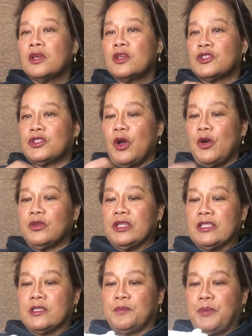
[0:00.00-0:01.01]
soak
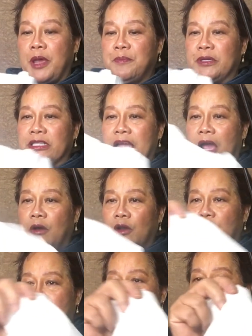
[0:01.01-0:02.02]
this paper
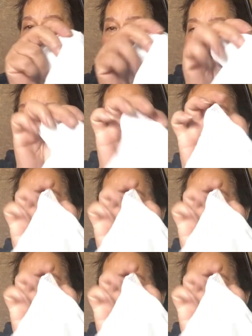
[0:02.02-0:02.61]
towel right here.